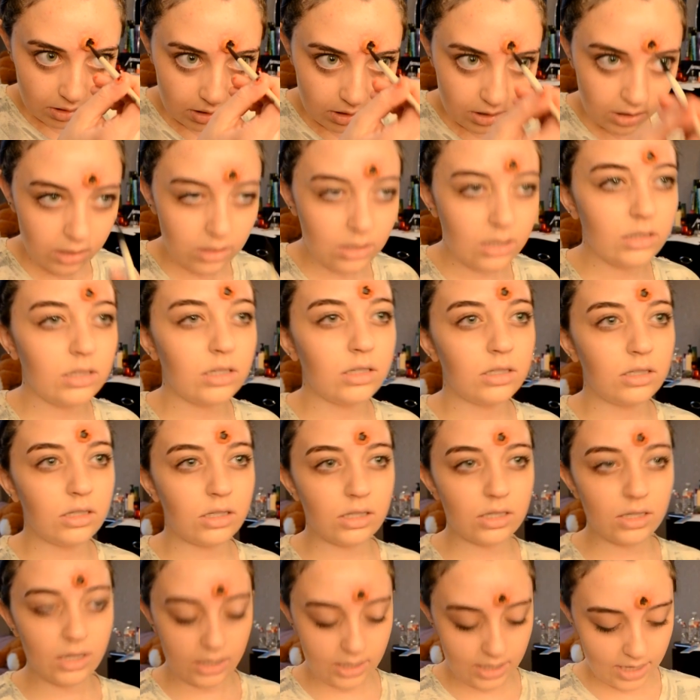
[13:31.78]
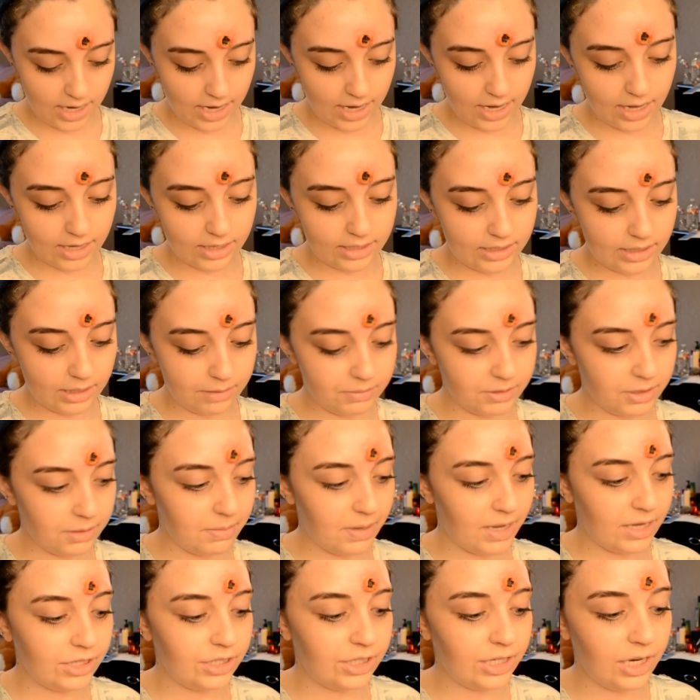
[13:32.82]
And this is just going to add some
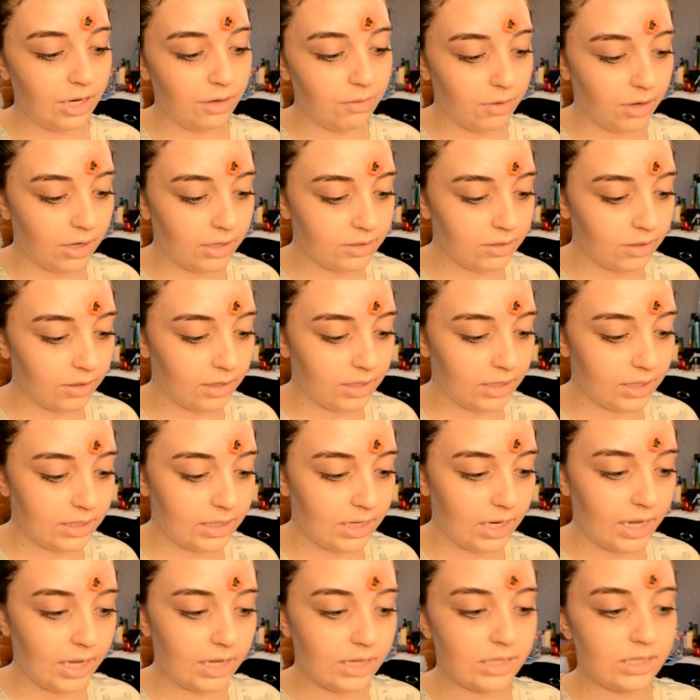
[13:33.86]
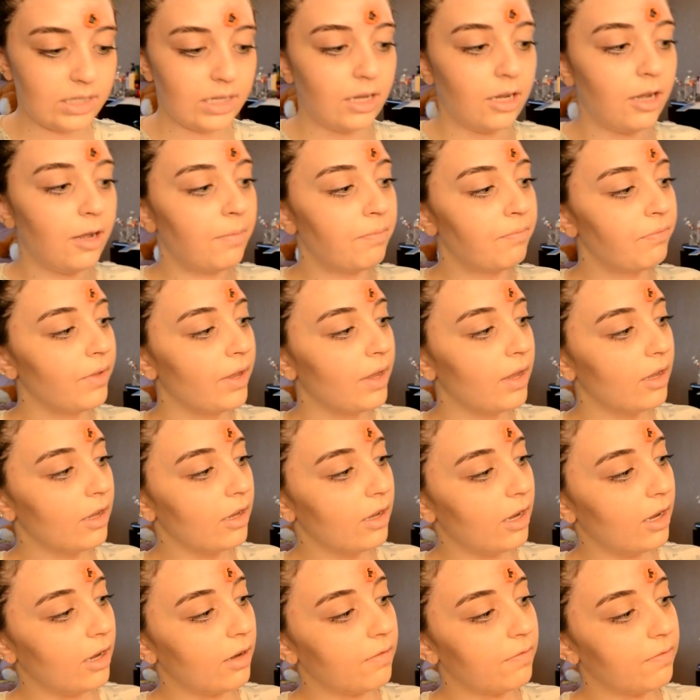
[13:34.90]
dimension. We're also going to take some
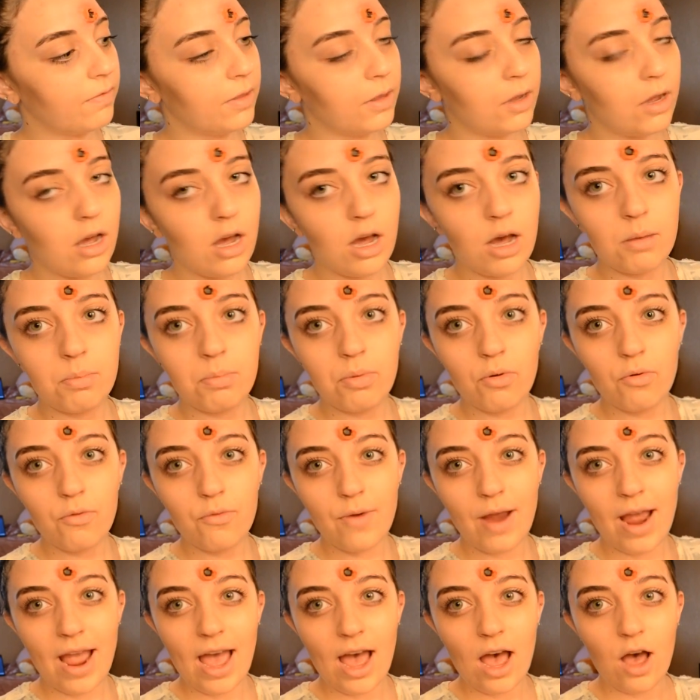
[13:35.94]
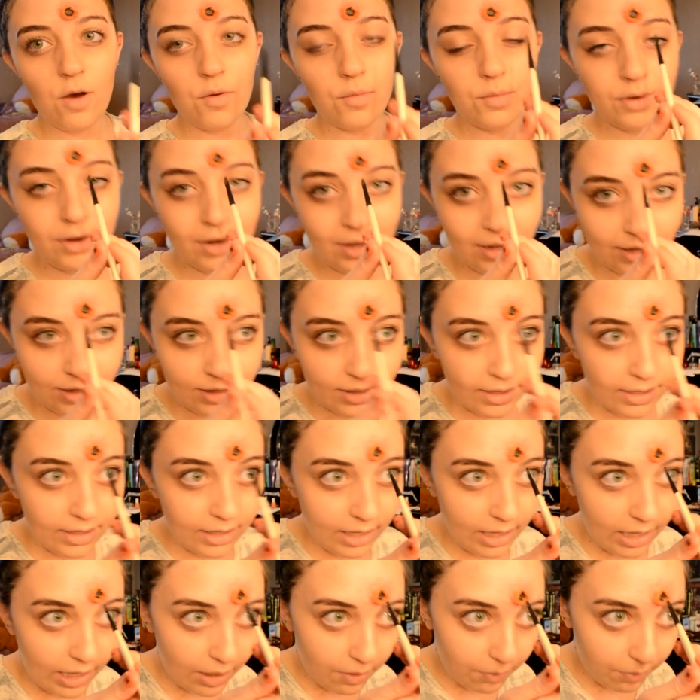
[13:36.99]
of the brown,
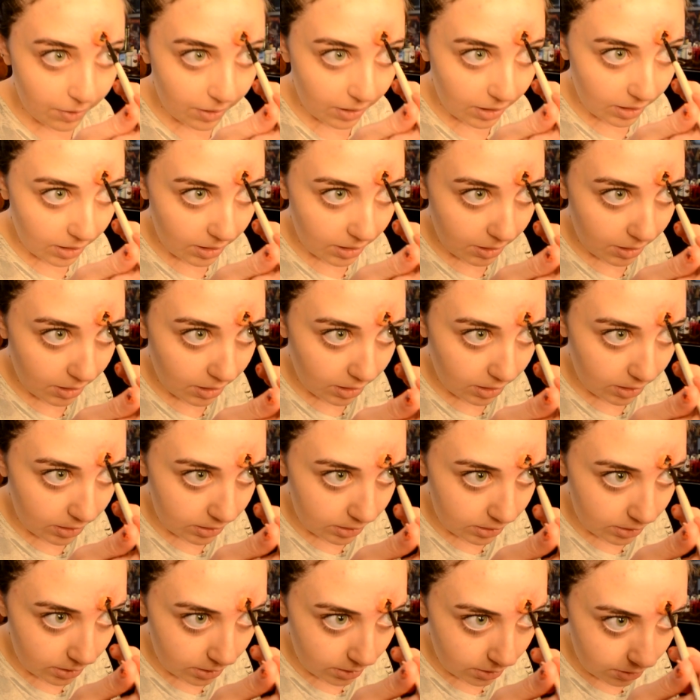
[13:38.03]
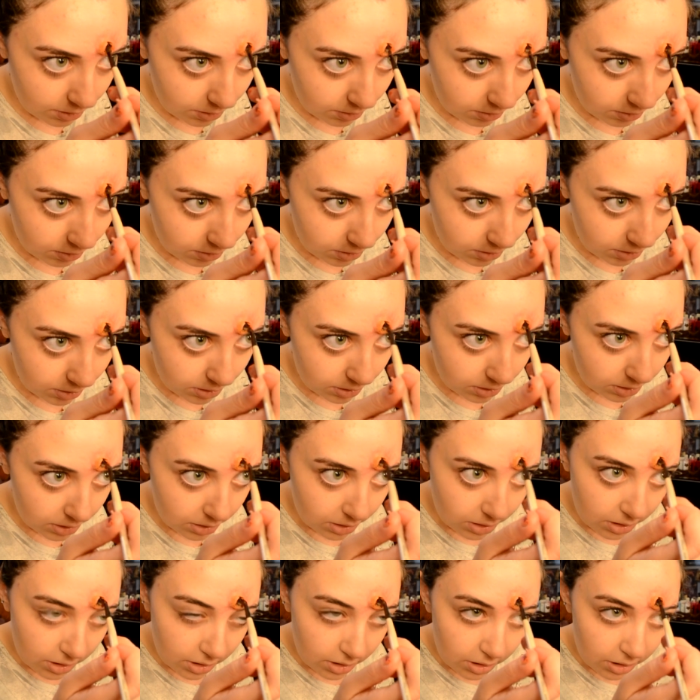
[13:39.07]
and we're going to also
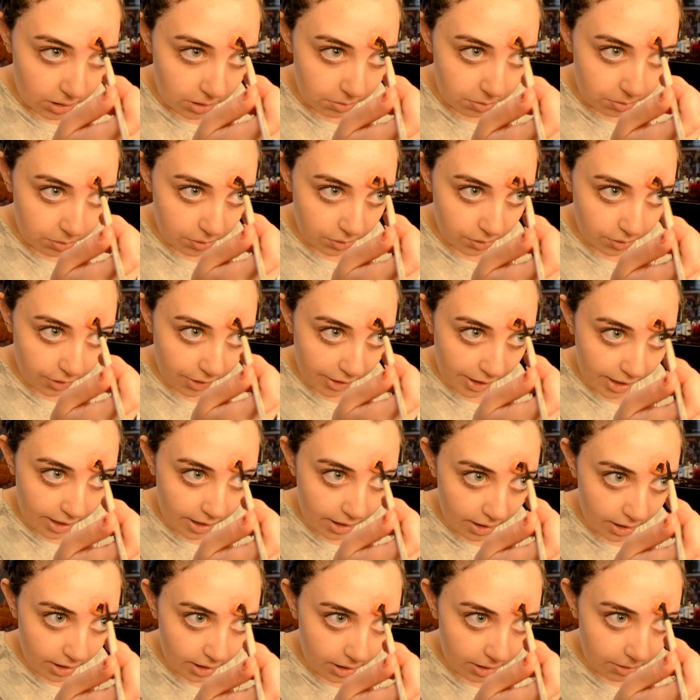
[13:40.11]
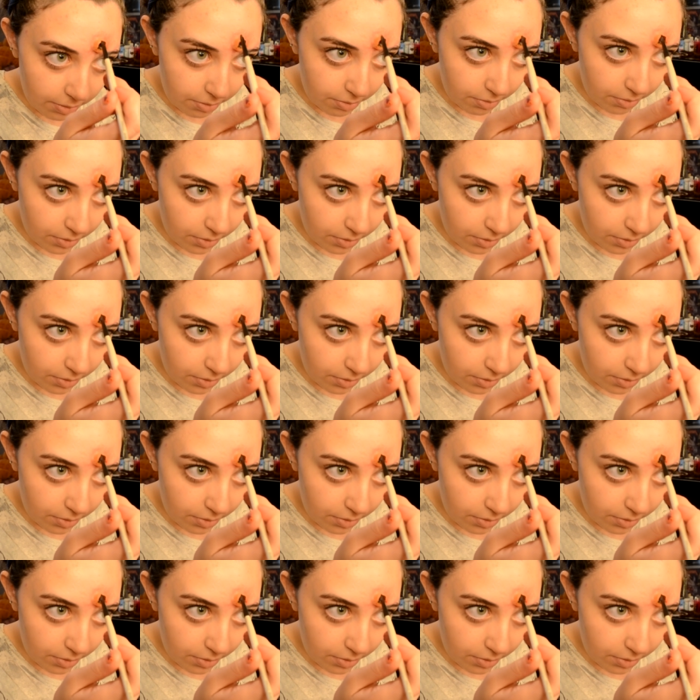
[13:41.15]
pull that up.